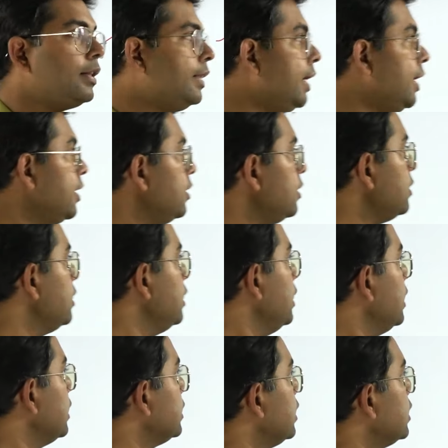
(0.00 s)
Then
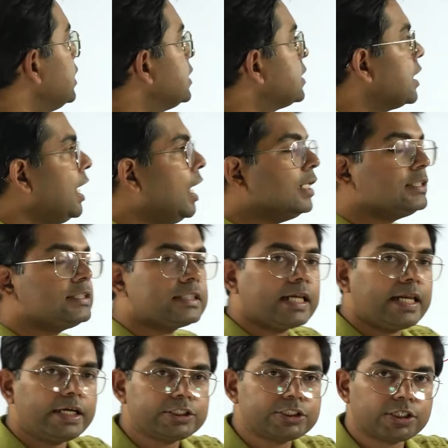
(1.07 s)
the
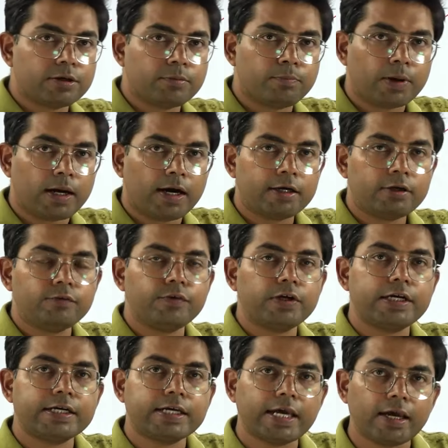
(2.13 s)
translation part
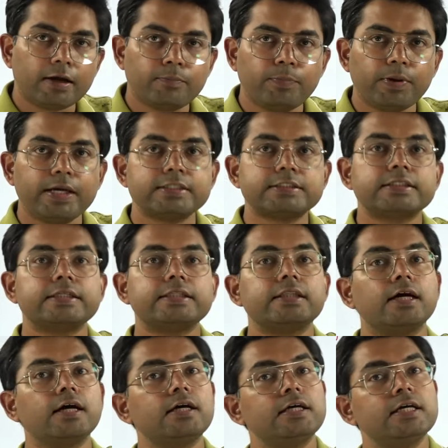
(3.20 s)
will take place in
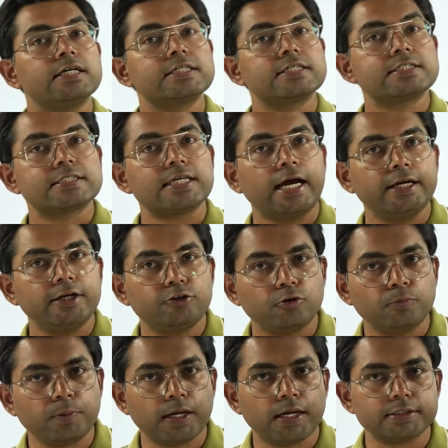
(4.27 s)
the
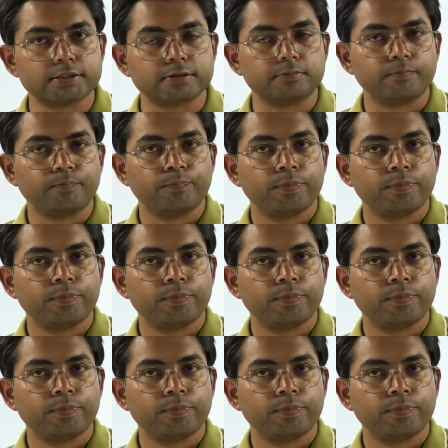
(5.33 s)
cytoplasm.